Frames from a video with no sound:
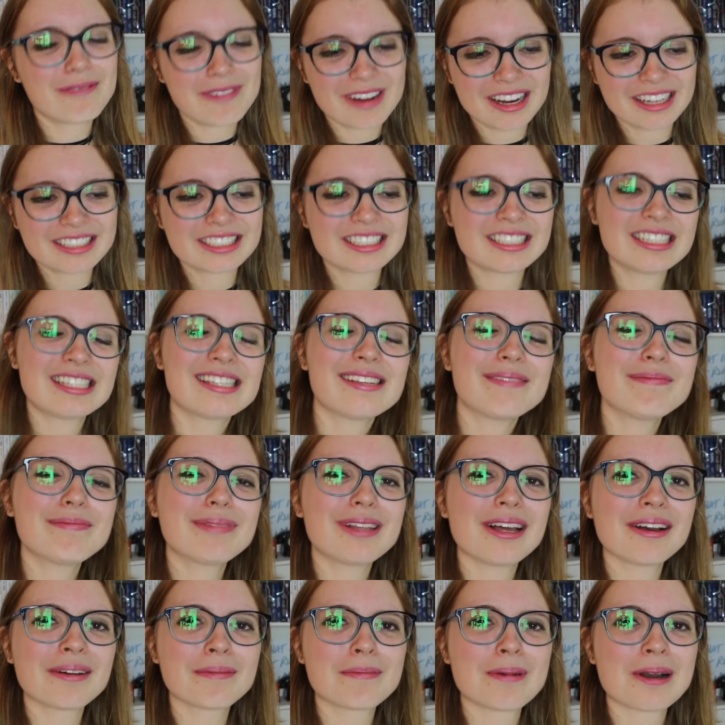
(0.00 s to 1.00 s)
worked on some
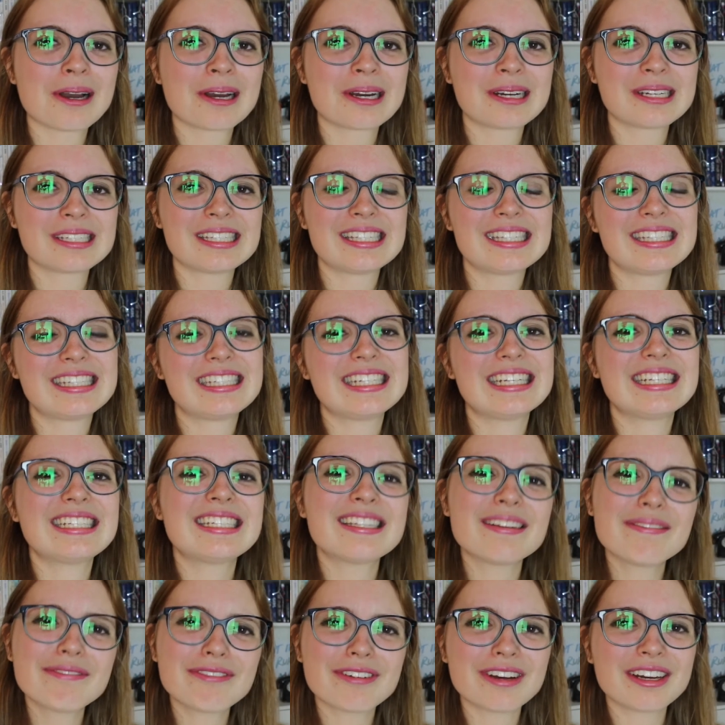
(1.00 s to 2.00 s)
blog posts, did
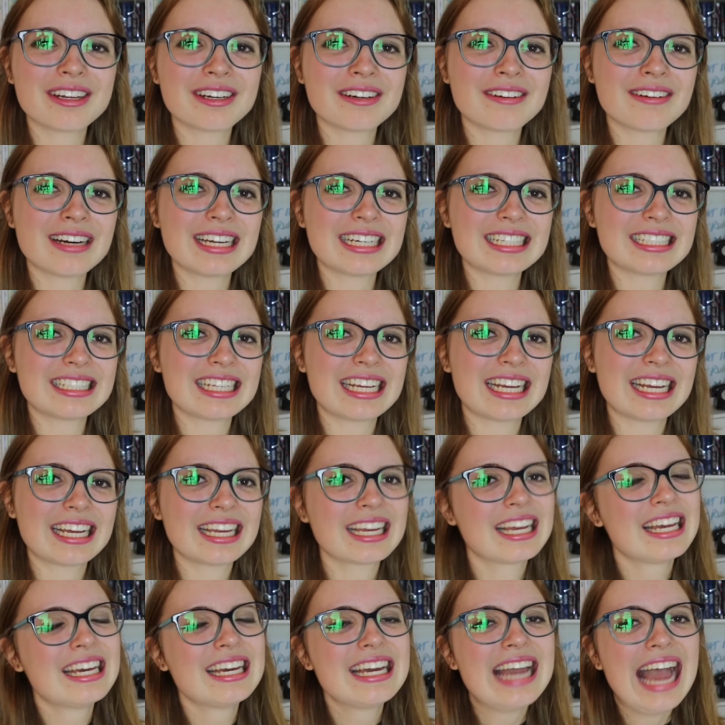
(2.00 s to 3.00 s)
some photo
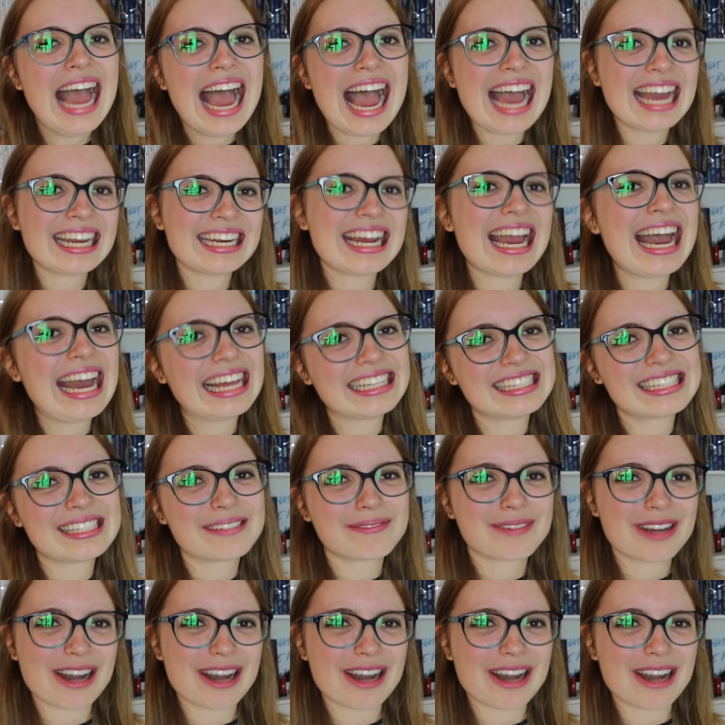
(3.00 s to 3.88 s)
editing, and had some